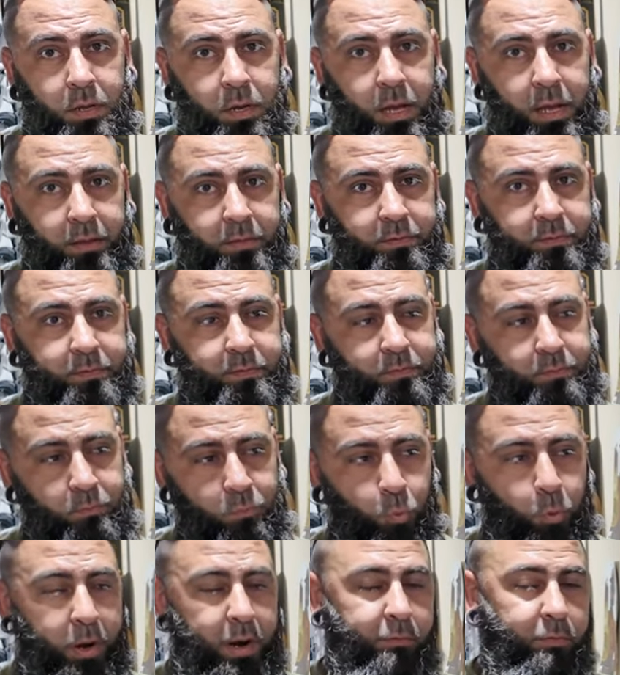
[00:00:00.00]
as
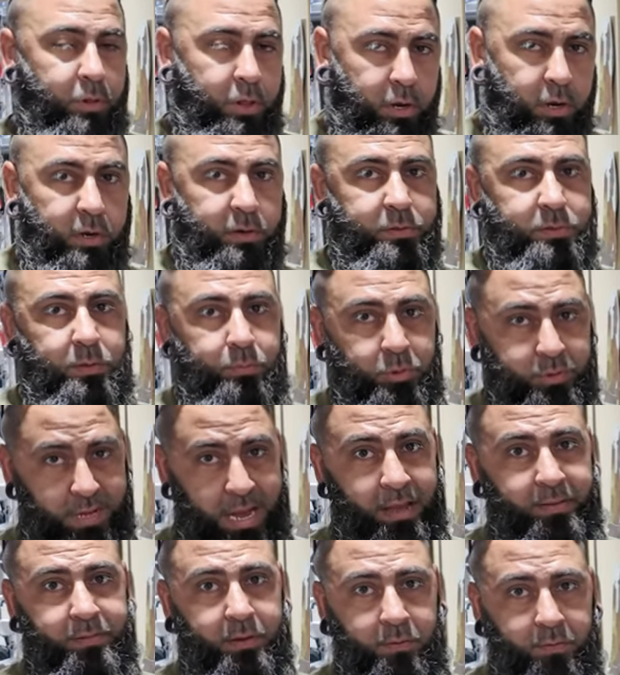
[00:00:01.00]
whatever the customer is
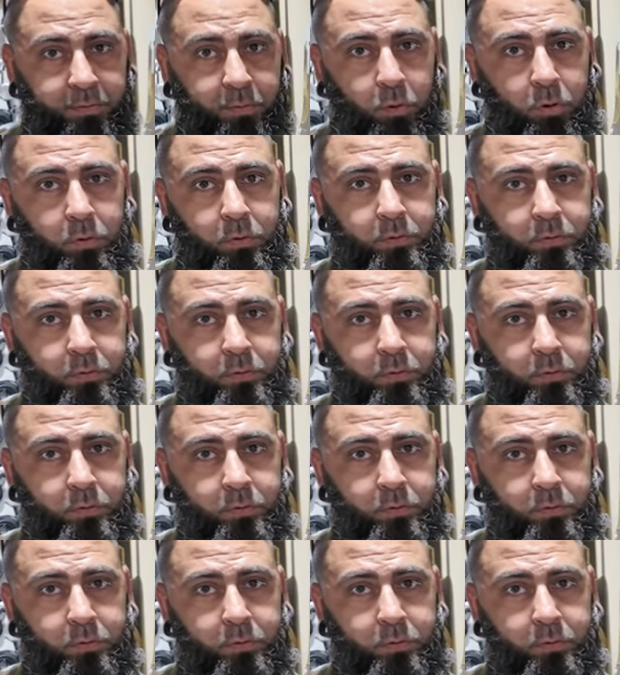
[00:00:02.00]
asking for. Okay.